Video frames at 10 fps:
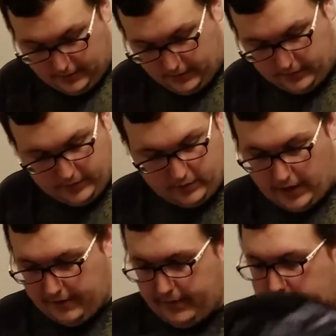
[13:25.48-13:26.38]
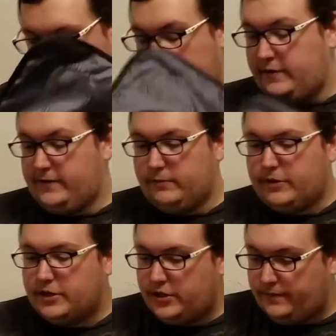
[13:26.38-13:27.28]
So I'd say my initial
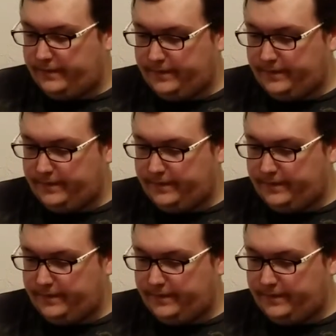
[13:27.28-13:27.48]
impression,